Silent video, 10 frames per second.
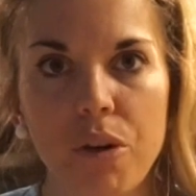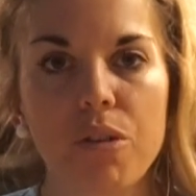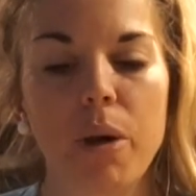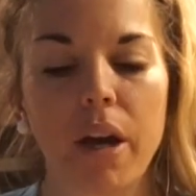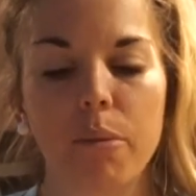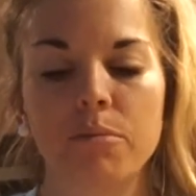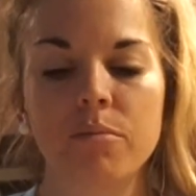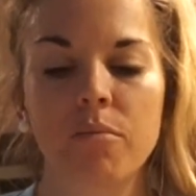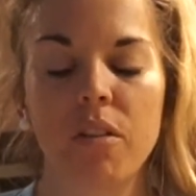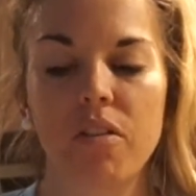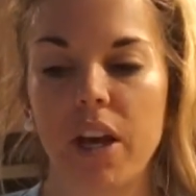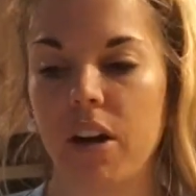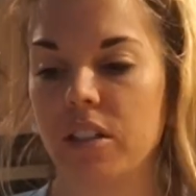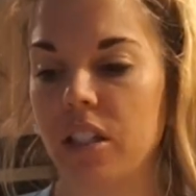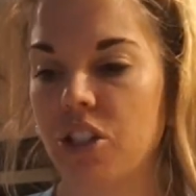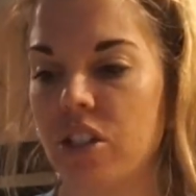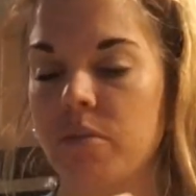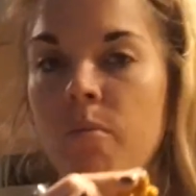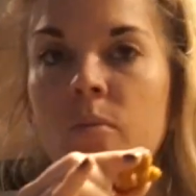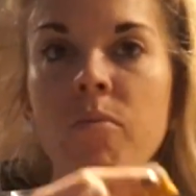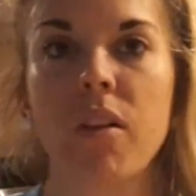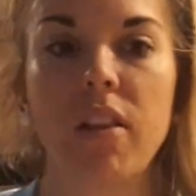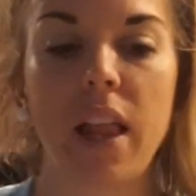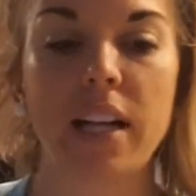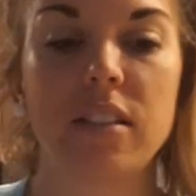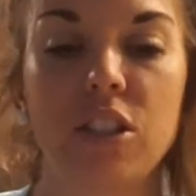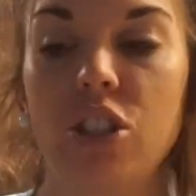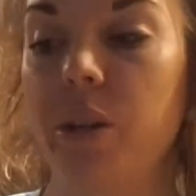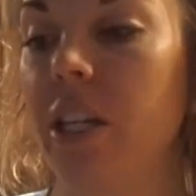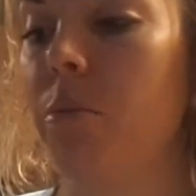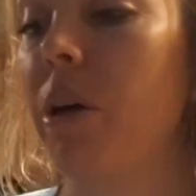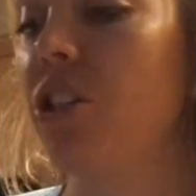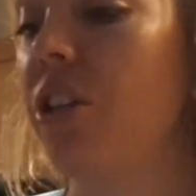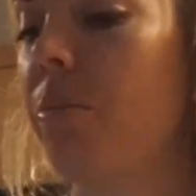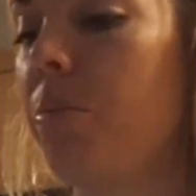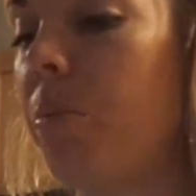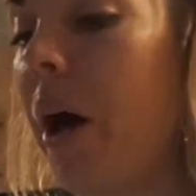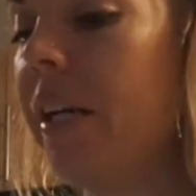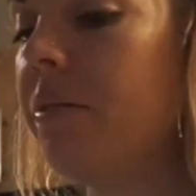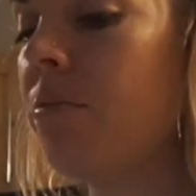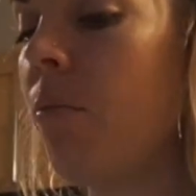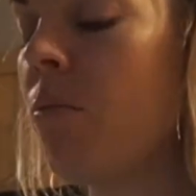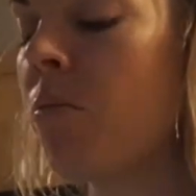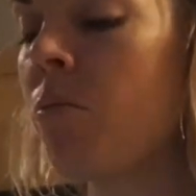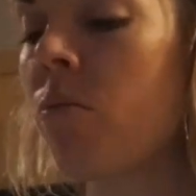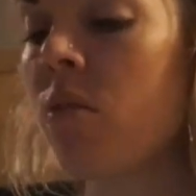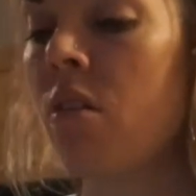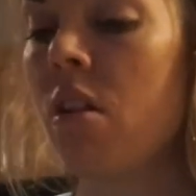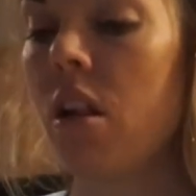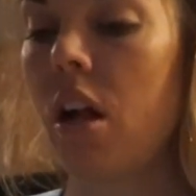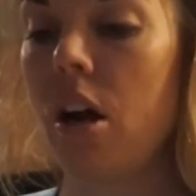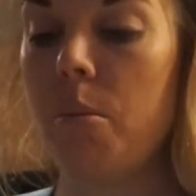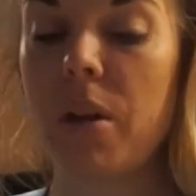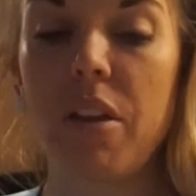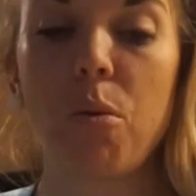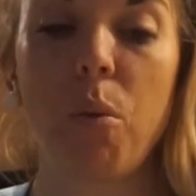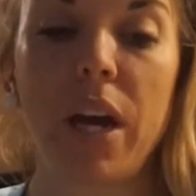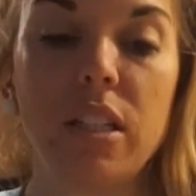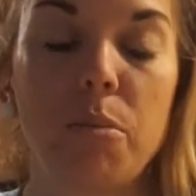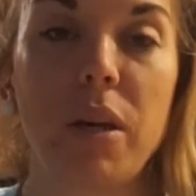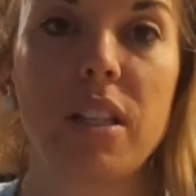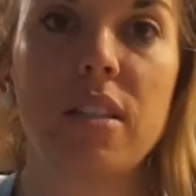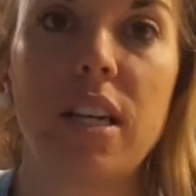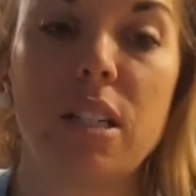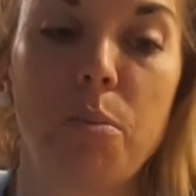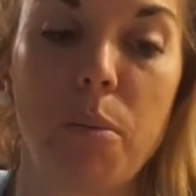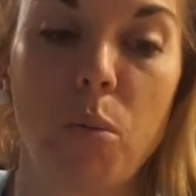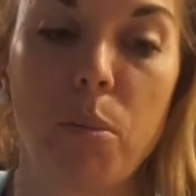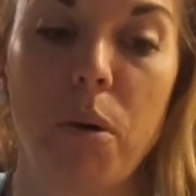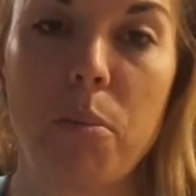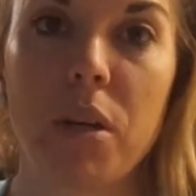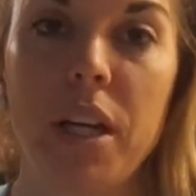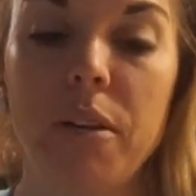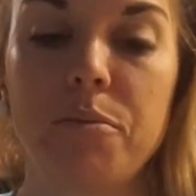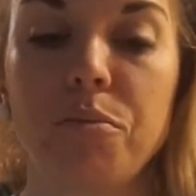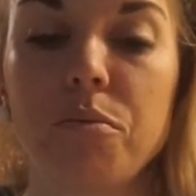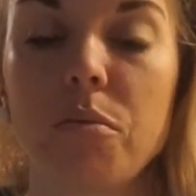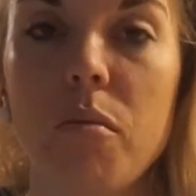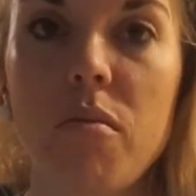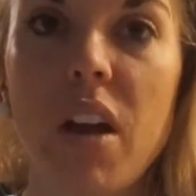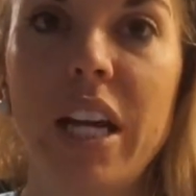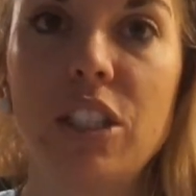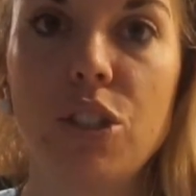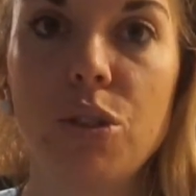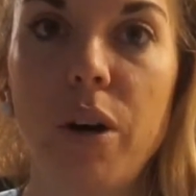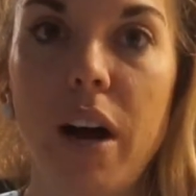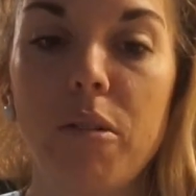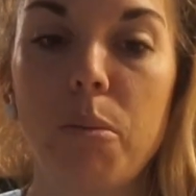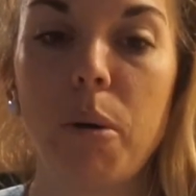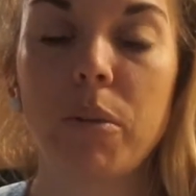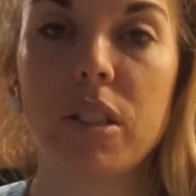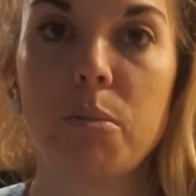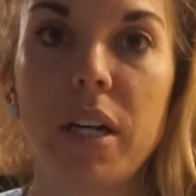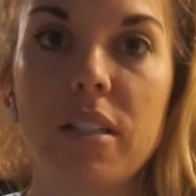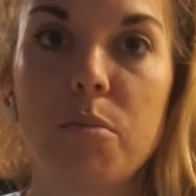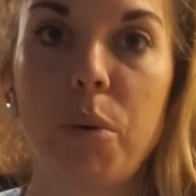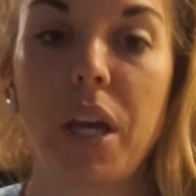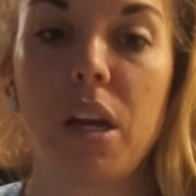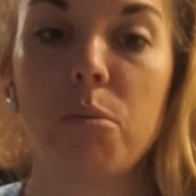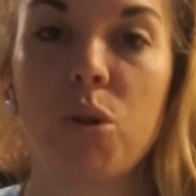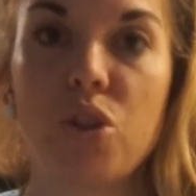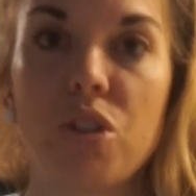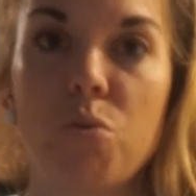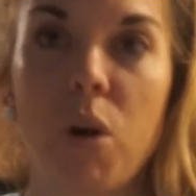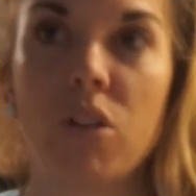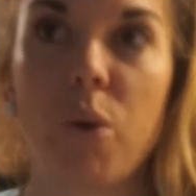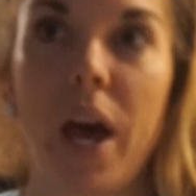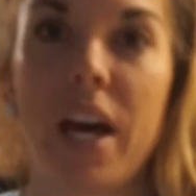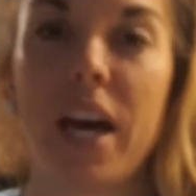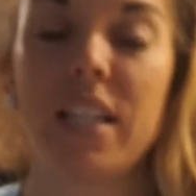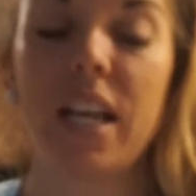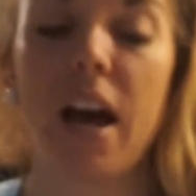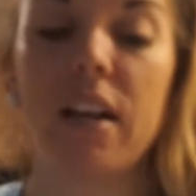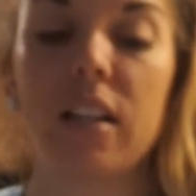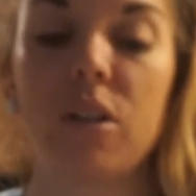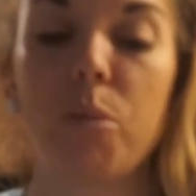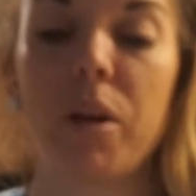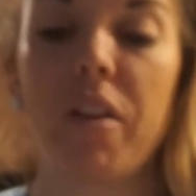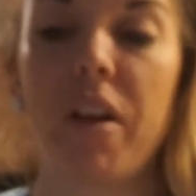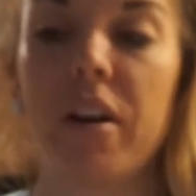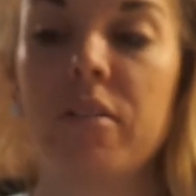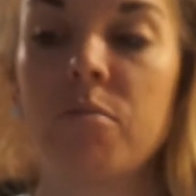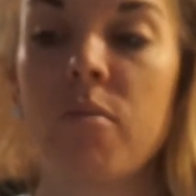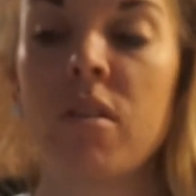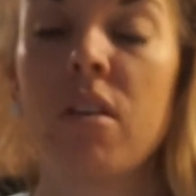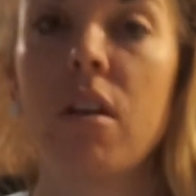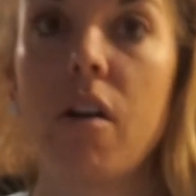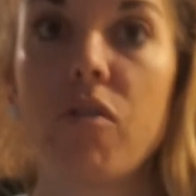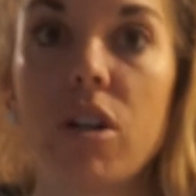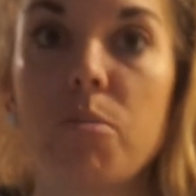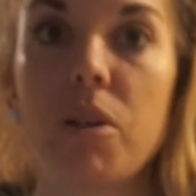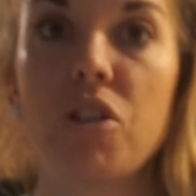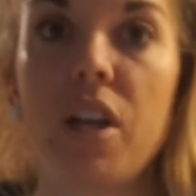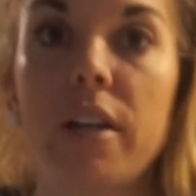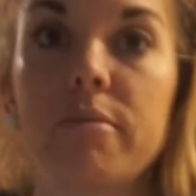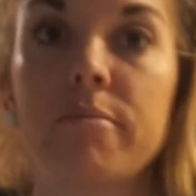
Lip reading: know if you make them. They are delicious. Last thing too, I didn't mention it, but another way to make these taste a bit more pumpkin-y, I do have a pumpkin spice baking emulsion as well, so I did add a little bit in there. I forgot to mention that.